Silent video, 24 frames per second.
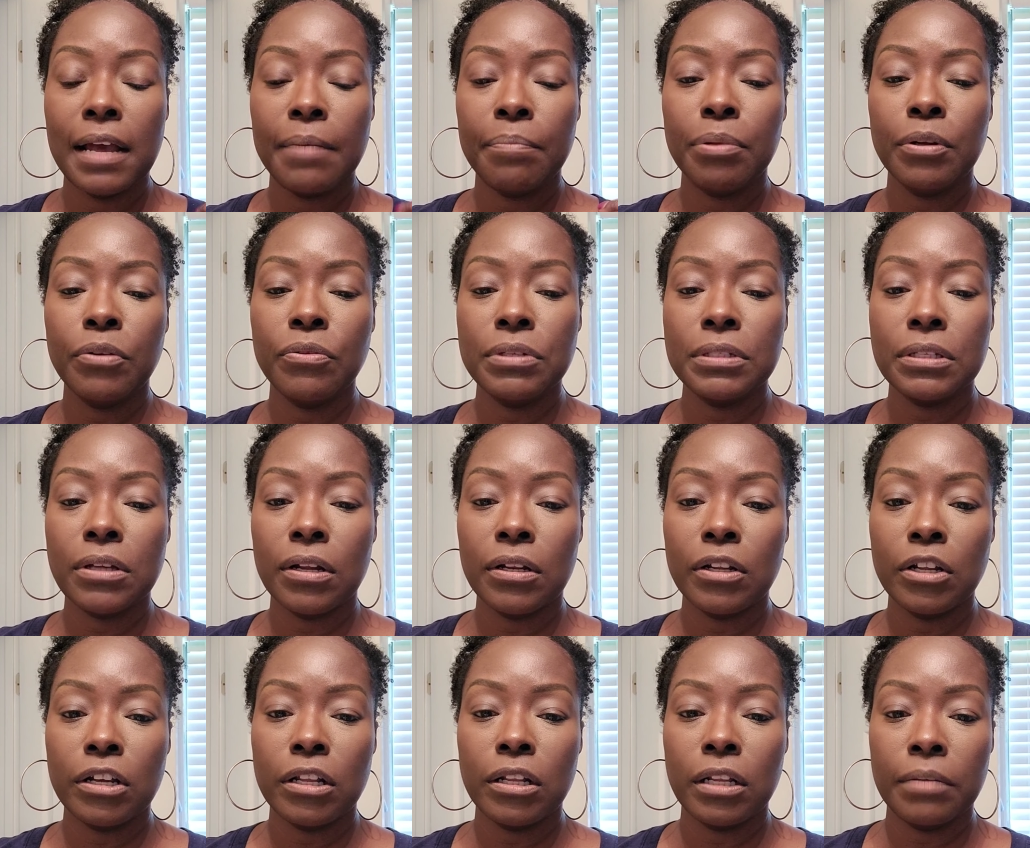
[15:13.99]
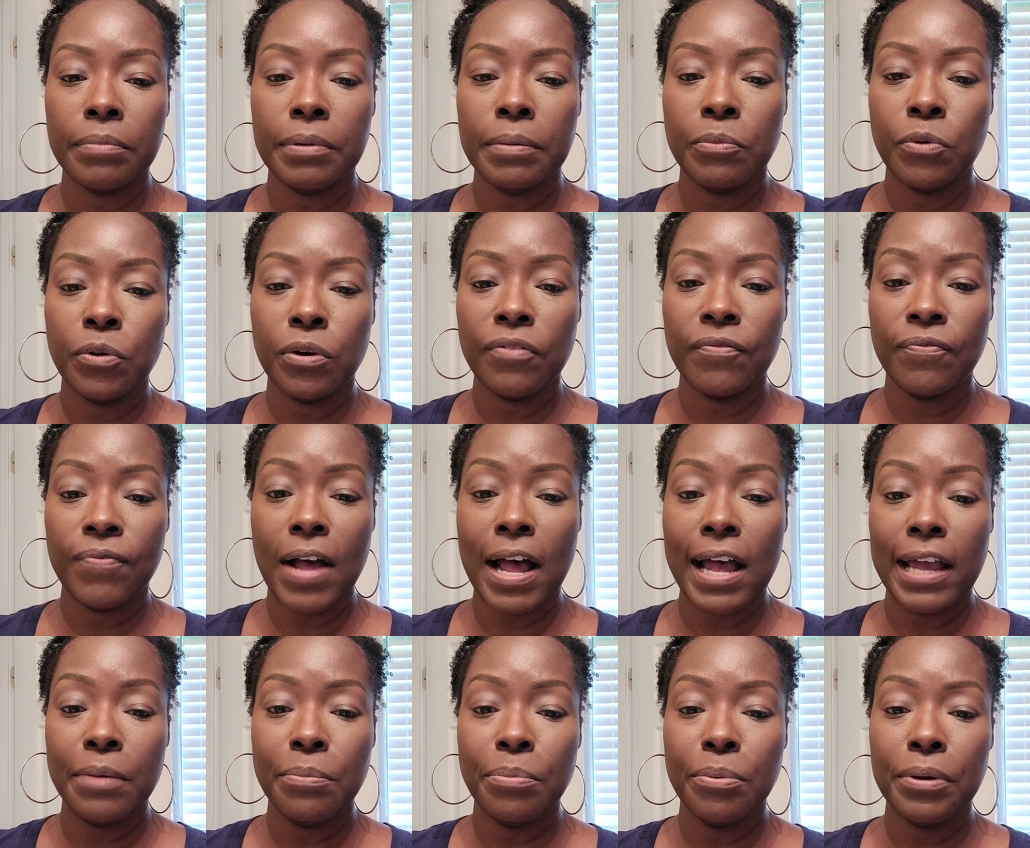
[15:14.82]
That blue is going to look a little bit
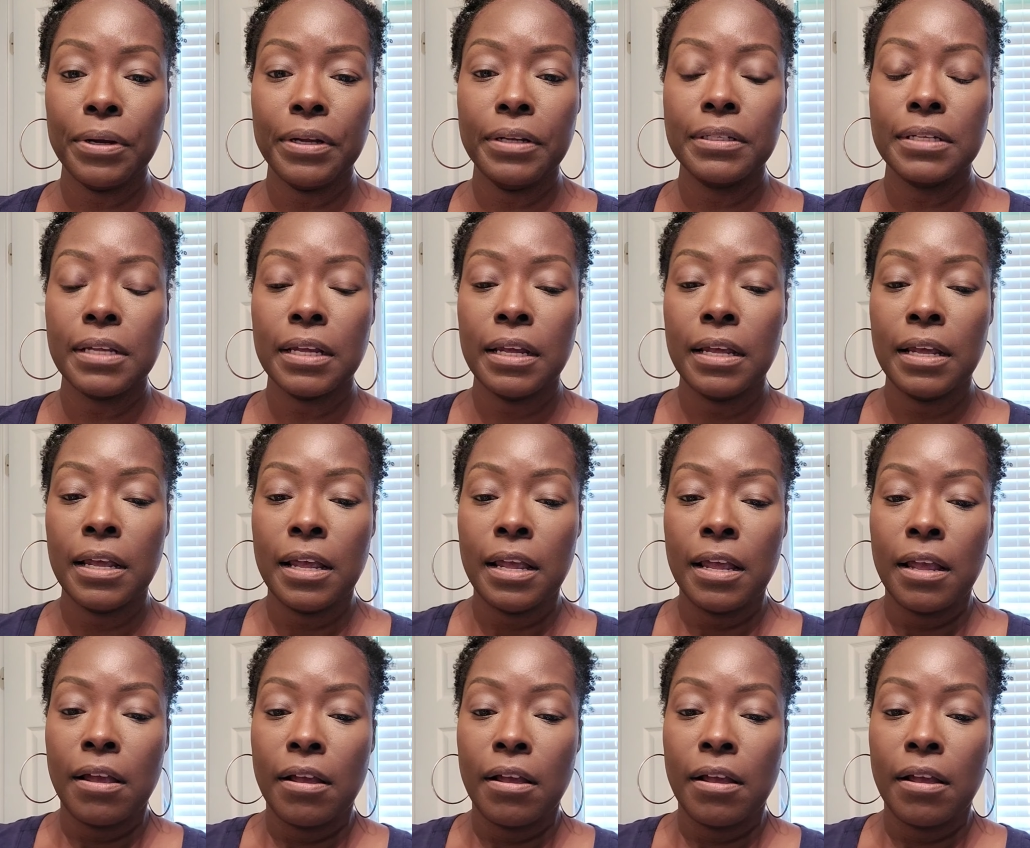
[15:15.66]
more vibrant.